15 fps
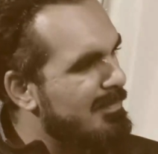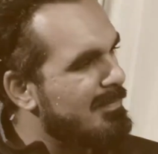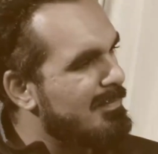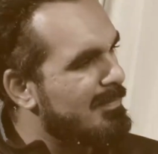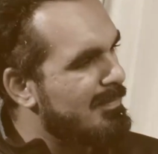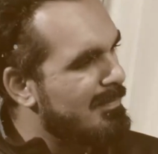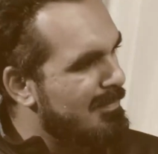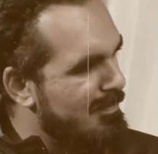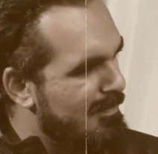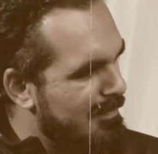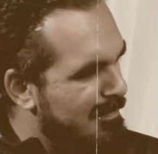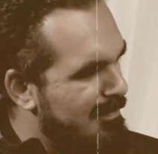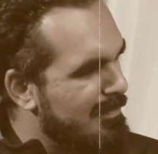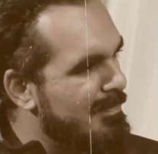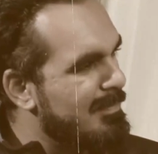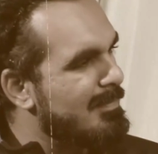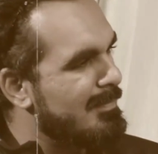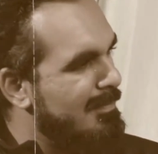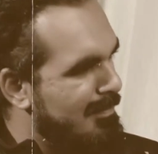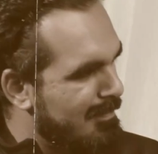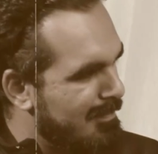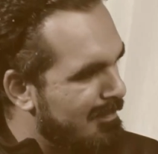how he plays.
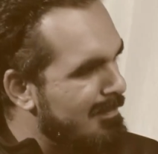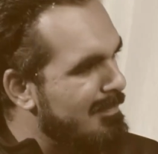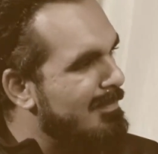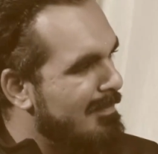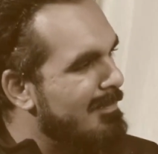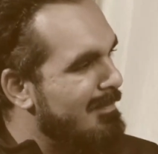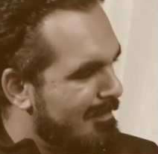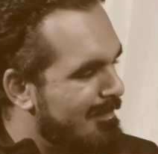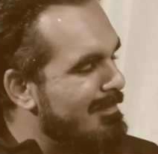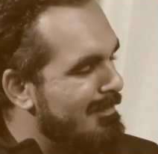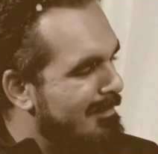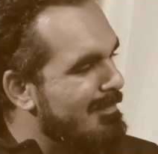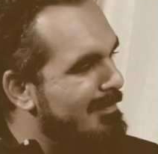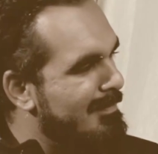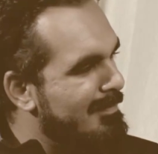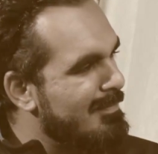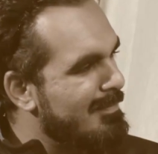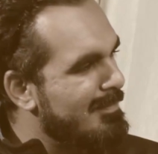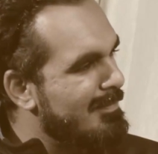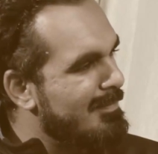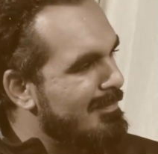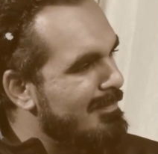He was a goalkeeper.
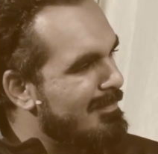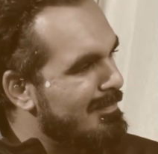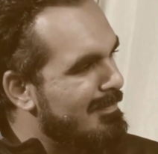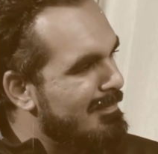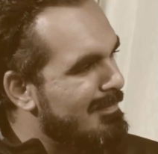And